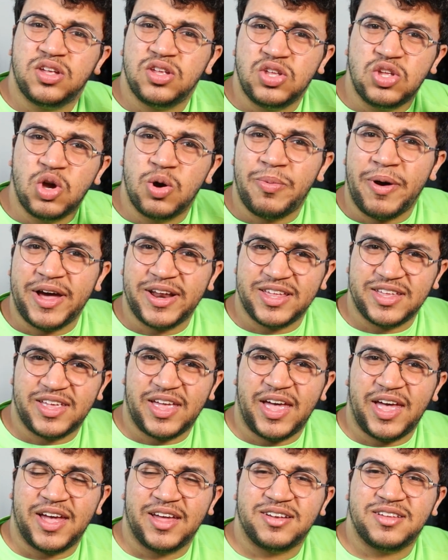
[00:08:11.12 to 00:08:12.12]
nobody
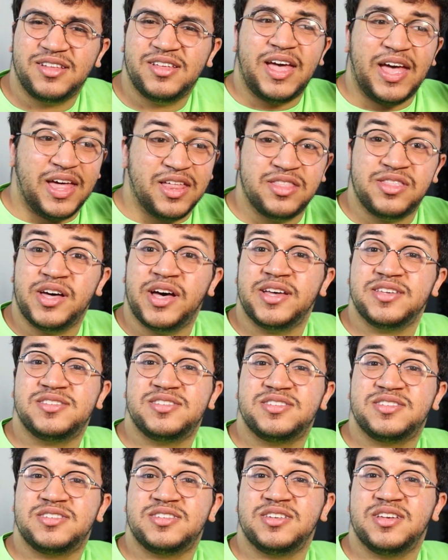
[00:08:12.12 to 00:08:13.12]
can. And
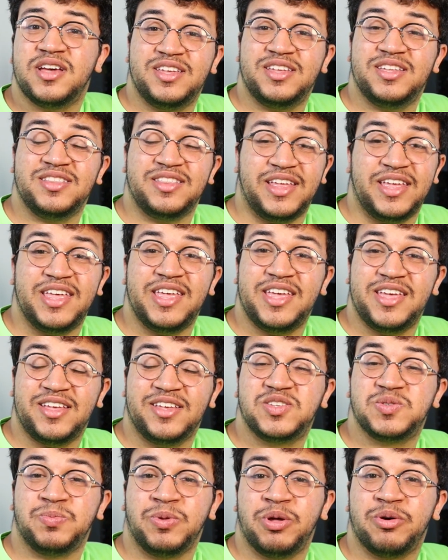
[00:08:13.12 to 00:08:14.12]
thus, he
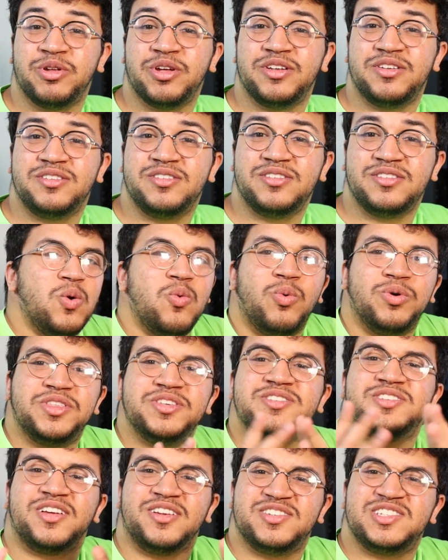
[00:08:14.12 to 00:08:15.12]
exploded. Well,
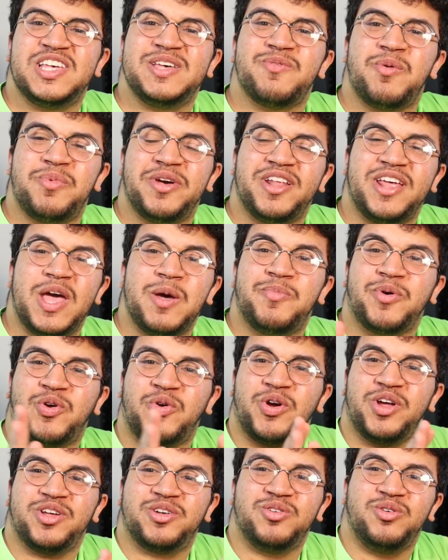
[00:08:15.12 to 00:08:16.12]
this is going to seem a bit
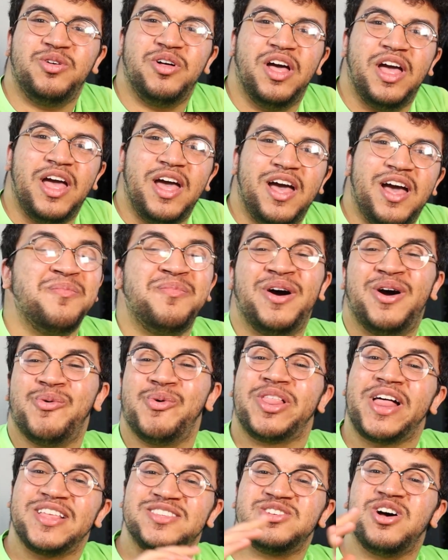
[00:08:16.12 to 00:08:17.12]
hypocritical, but
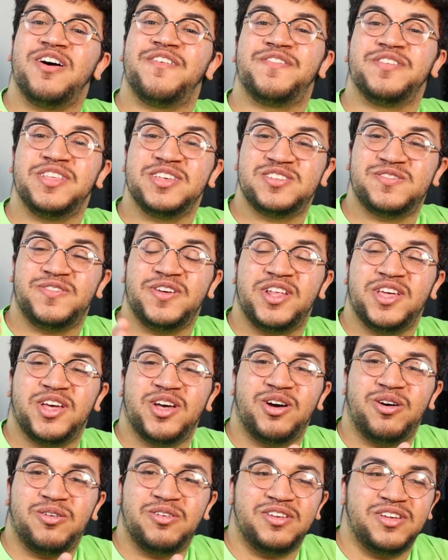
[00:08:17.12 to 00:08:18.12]
well, that's all for this
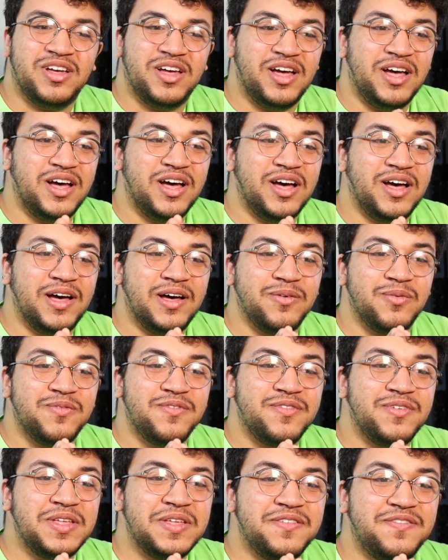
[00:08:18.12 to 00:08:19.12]
video.
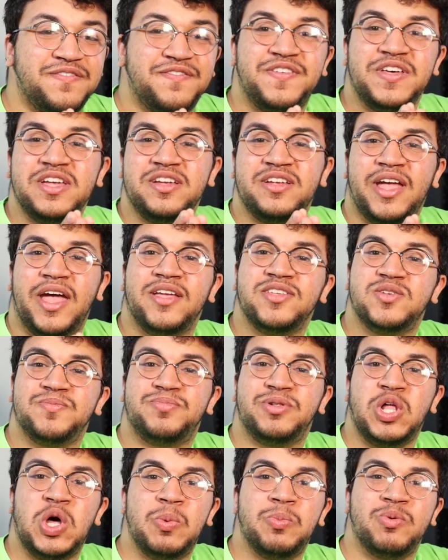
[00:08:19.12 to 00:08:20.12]
Feet and
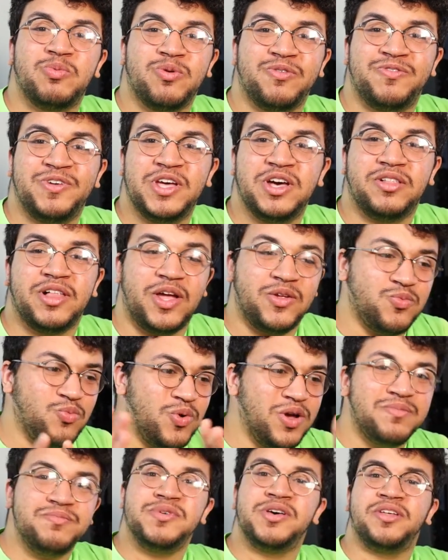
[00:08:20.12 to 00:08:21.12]
diploma reveal at
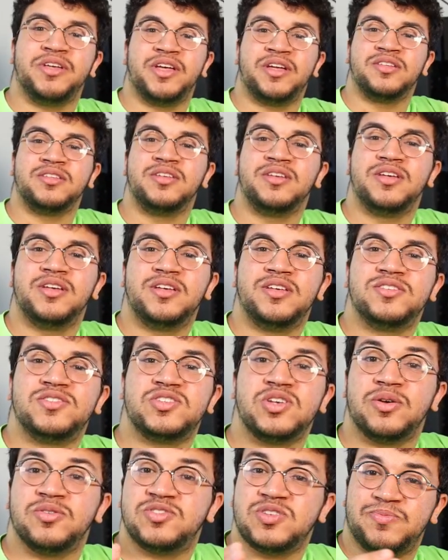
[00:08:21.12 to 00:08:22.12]
1 million,
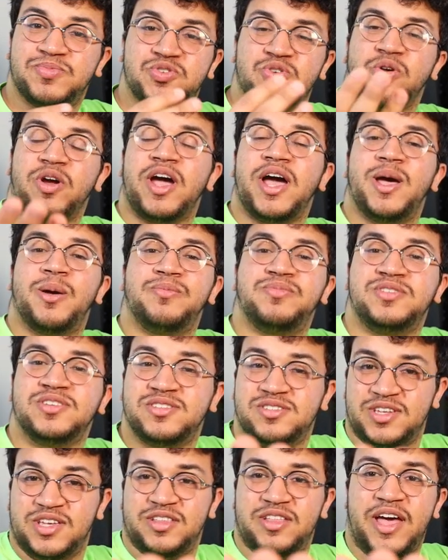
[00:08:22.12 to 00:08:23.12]
so subscribe to
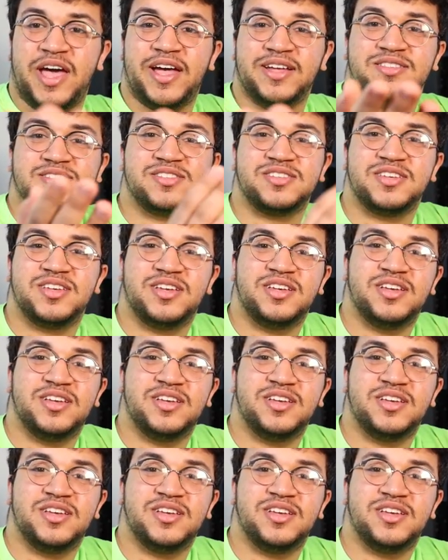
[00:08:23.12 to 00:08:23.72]
see that.